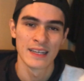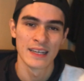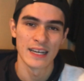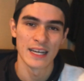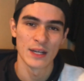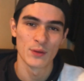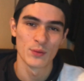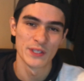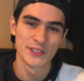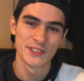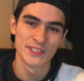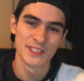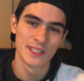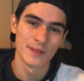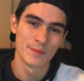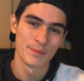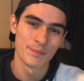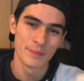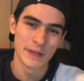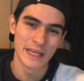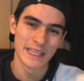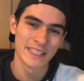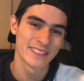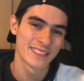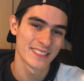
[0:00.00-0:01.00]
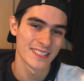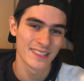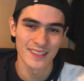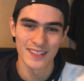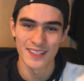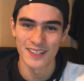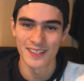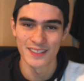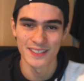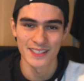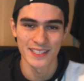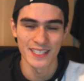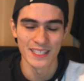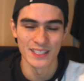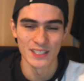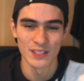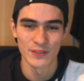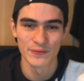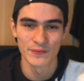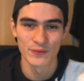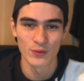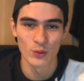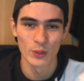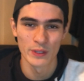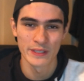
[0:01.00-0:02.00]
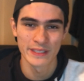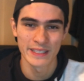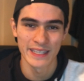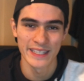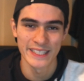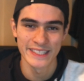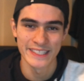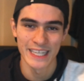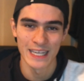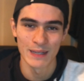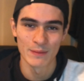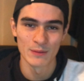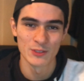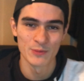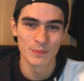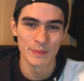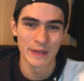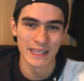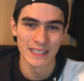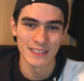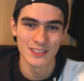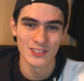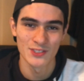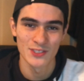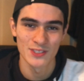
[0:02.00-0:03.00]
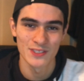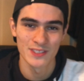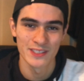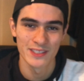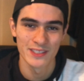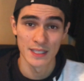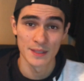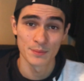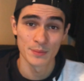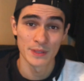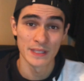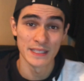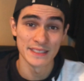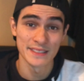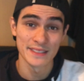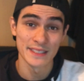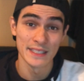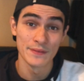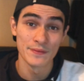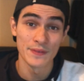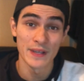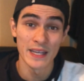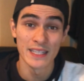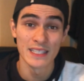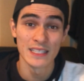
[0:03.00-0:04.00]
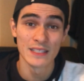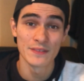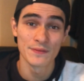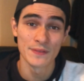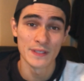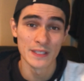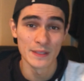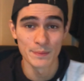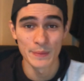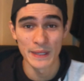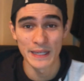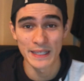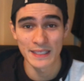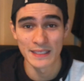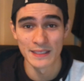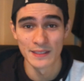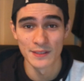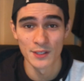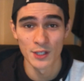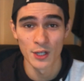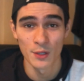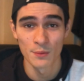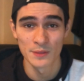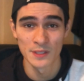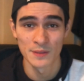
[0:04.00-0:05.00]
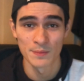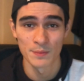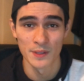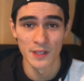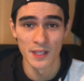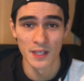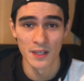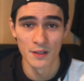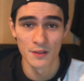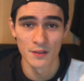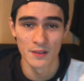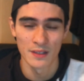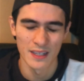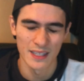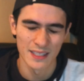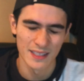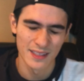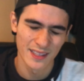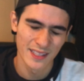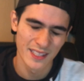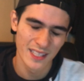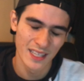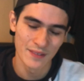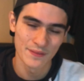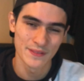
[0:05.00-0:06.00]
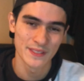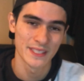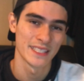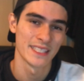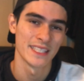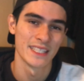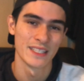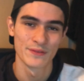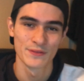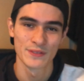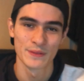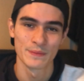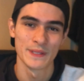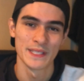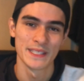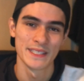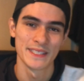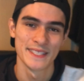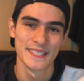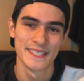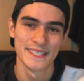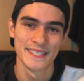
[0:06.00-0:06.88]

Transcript: I wish you the best of luck getting your 4K damage badge. Please leave any feedback in the comments below, I'd love to hear from you.